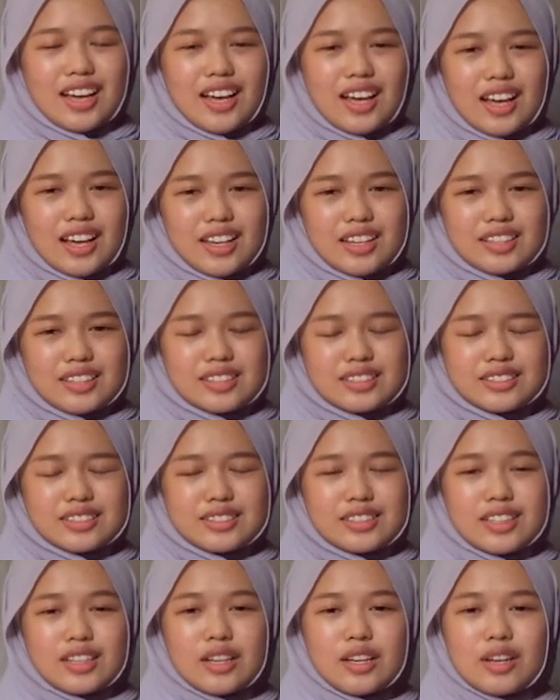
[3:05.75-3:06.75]
And
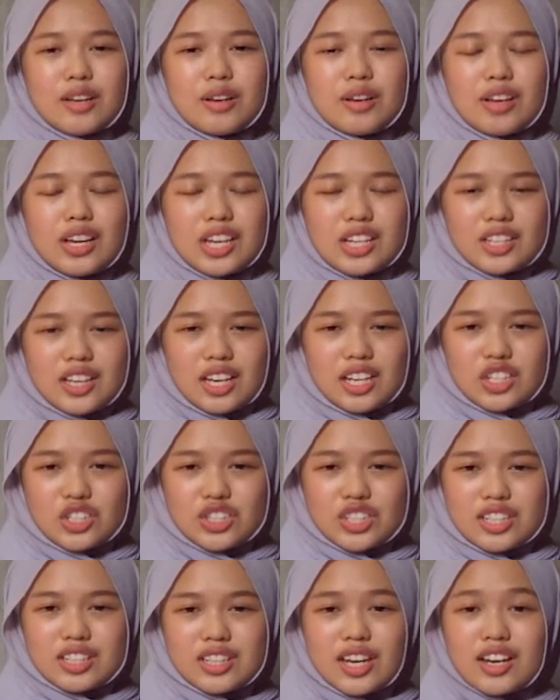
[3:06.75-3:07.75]
in
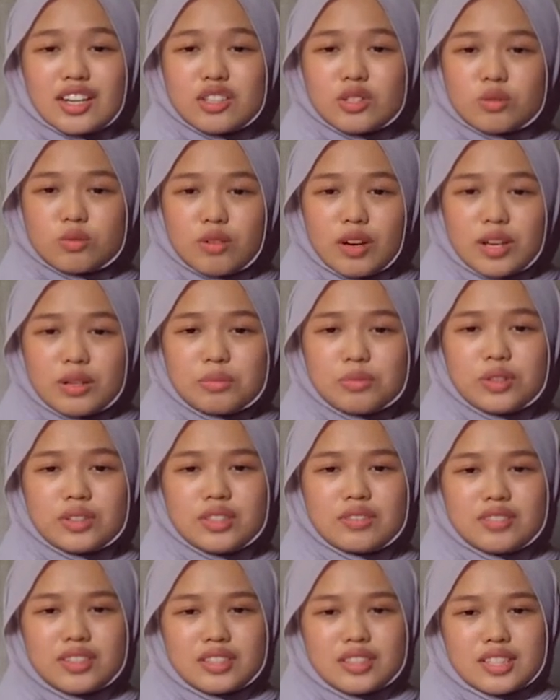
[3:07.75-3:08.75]
addition, there is 1 more
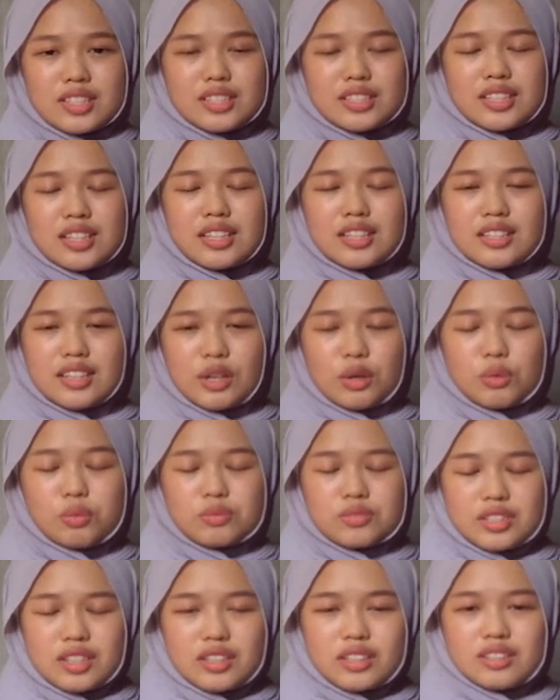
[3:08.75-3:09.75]
activities that
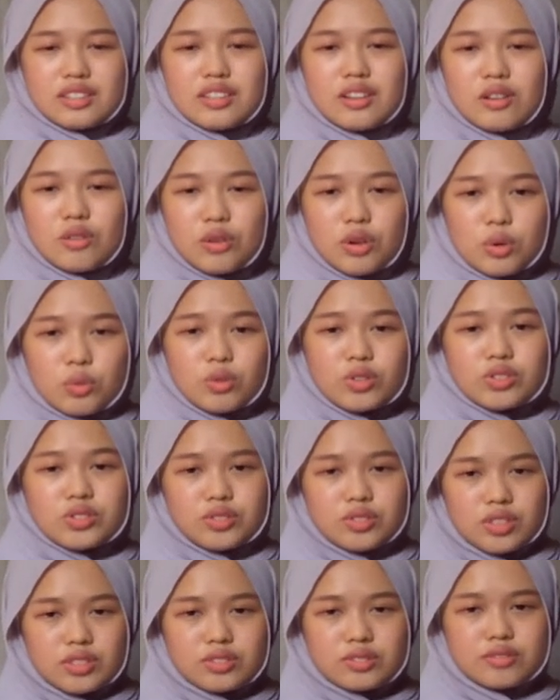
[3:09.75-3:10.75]
obtain the lowest
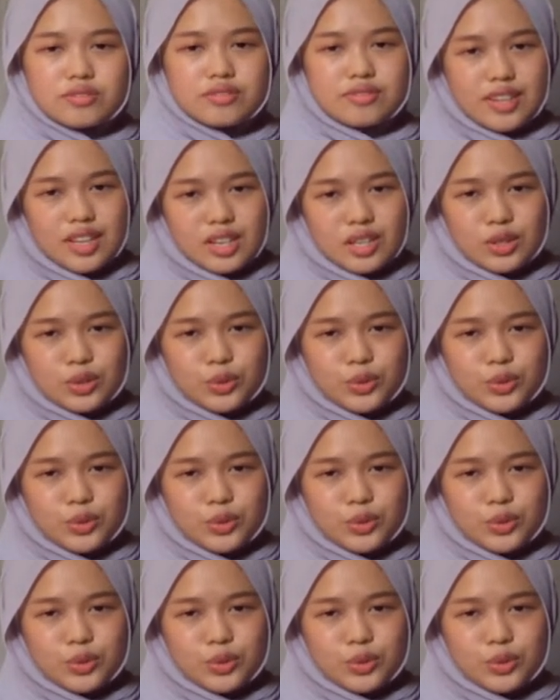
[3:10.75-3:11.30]
risk value.